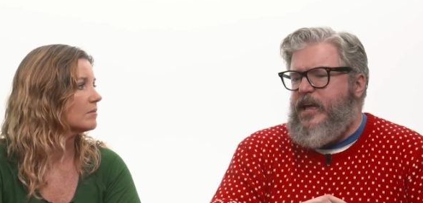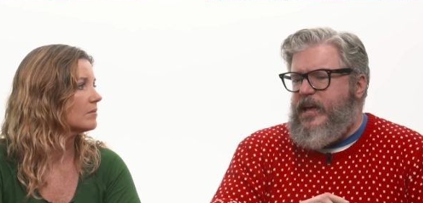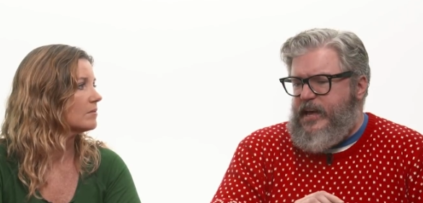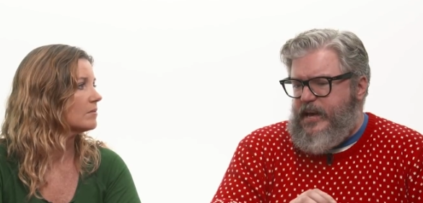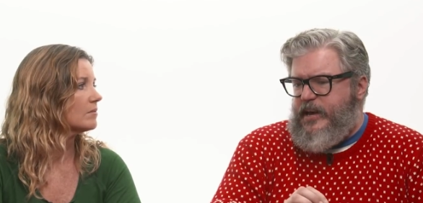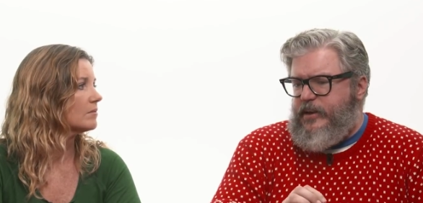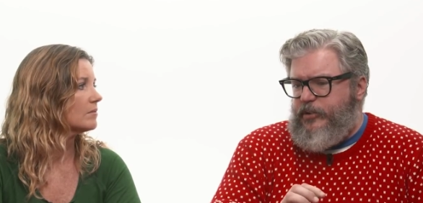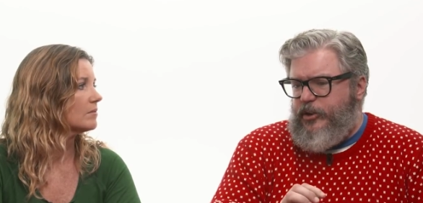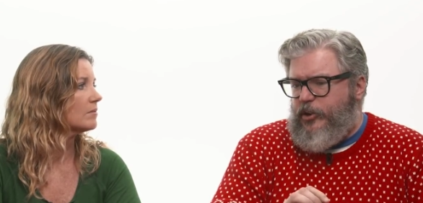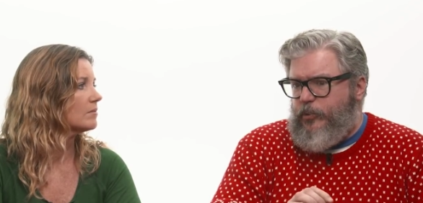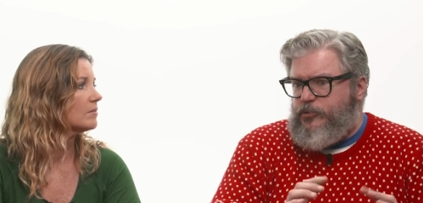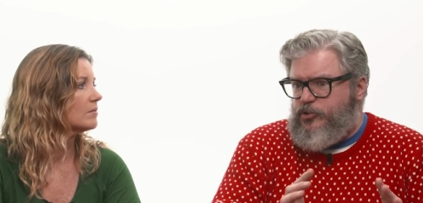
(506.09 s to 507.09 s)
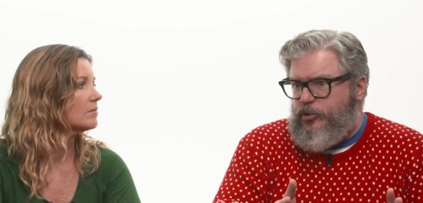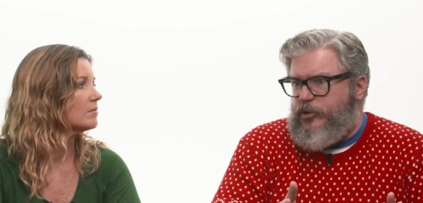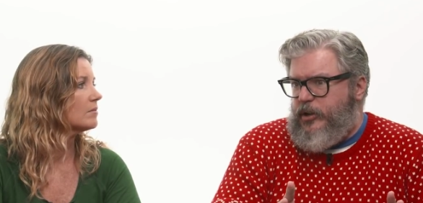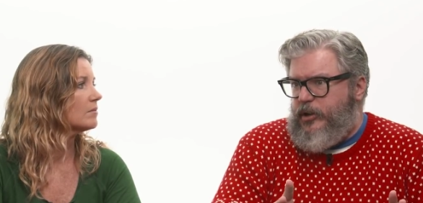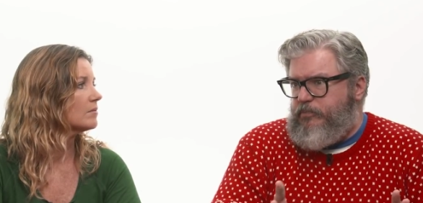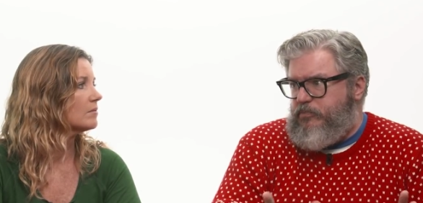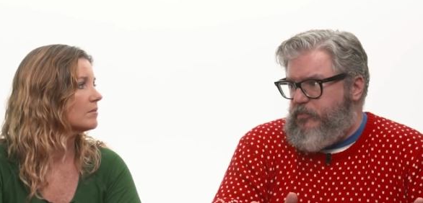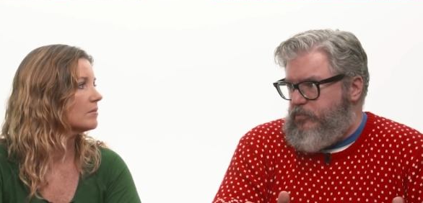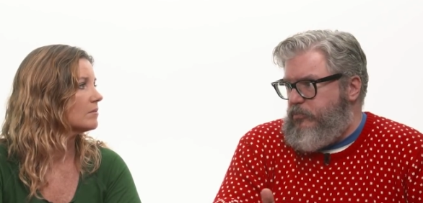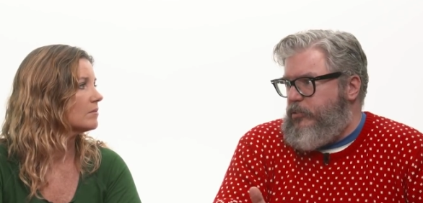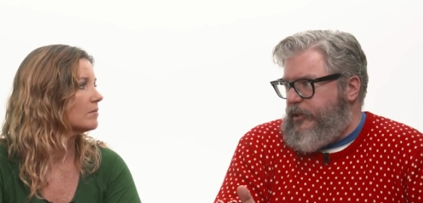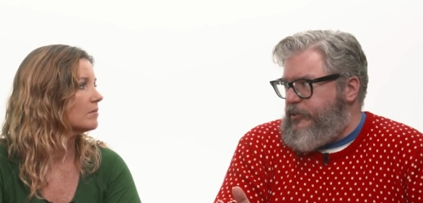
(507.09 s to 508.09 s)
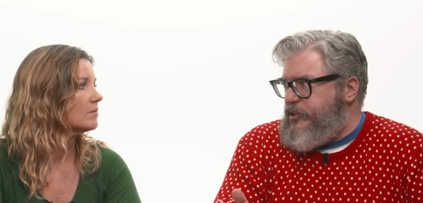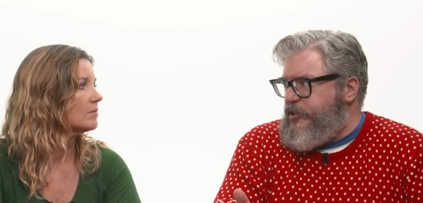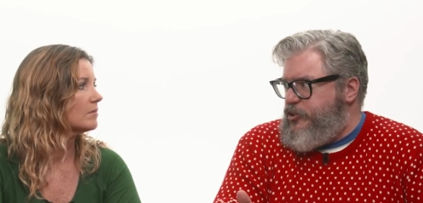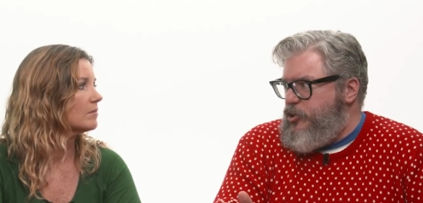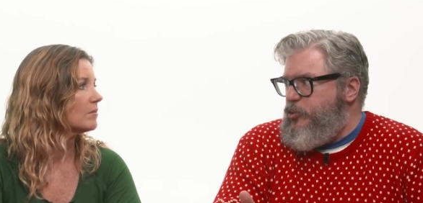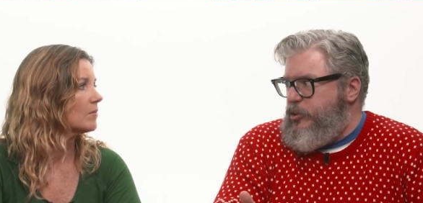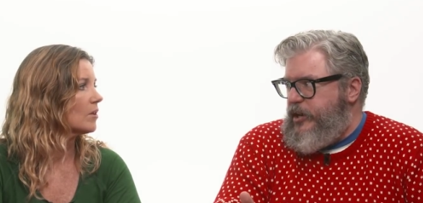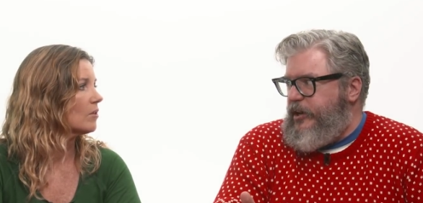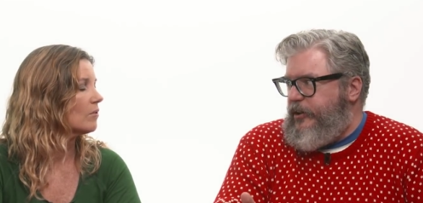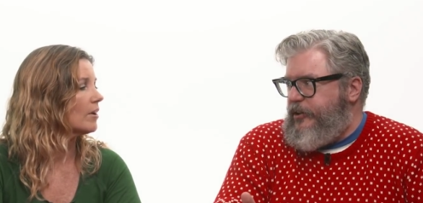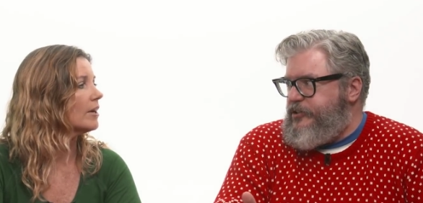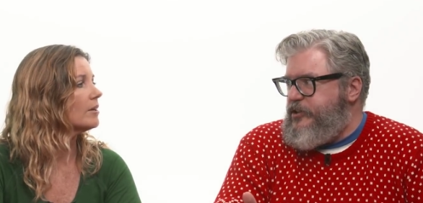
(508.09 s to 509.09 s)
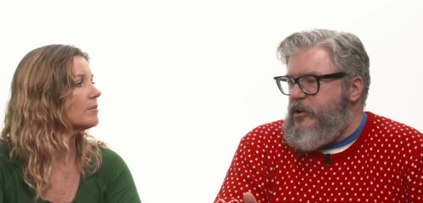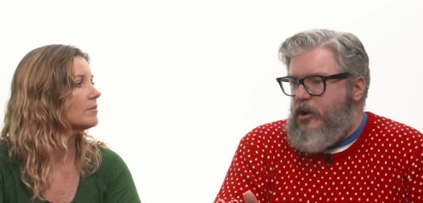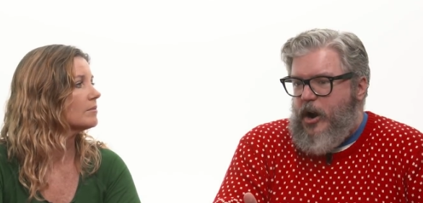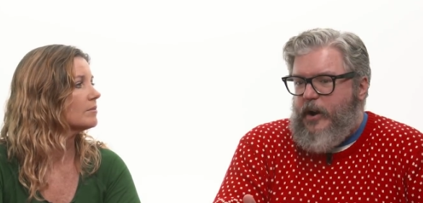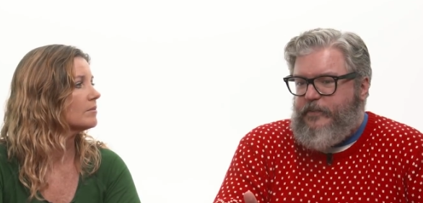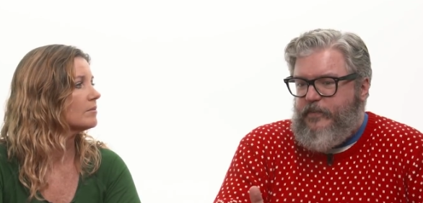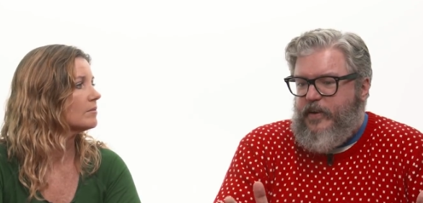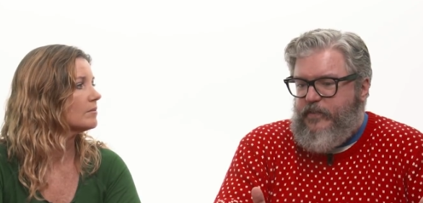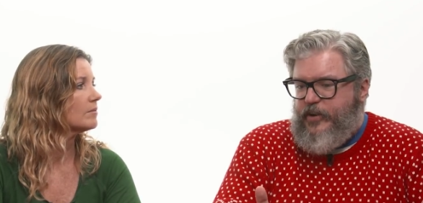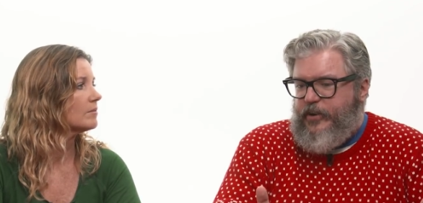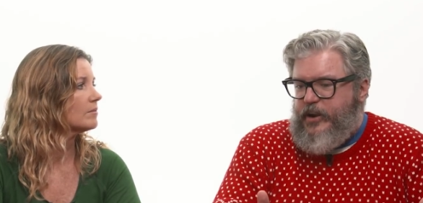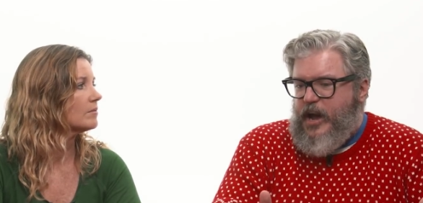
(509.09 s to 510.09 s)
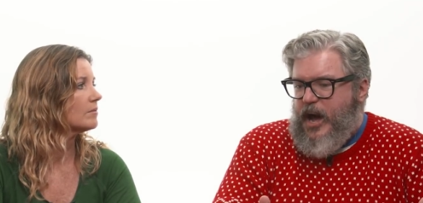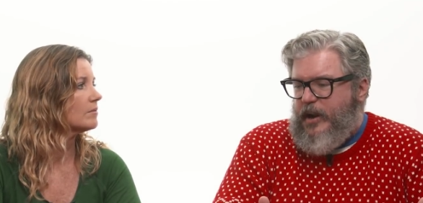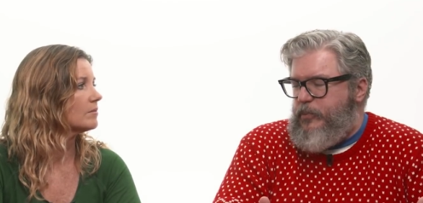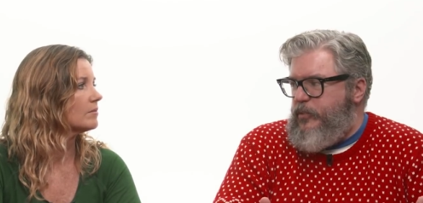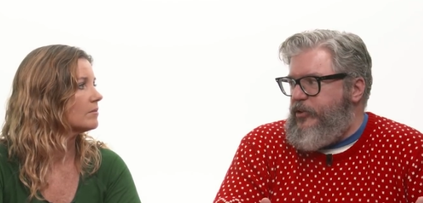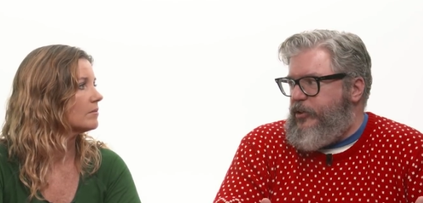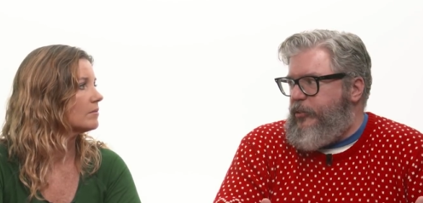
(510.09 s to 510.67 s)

Speaker 1: He, you know, took. Uh, like you said, two years right. off of a very hot movie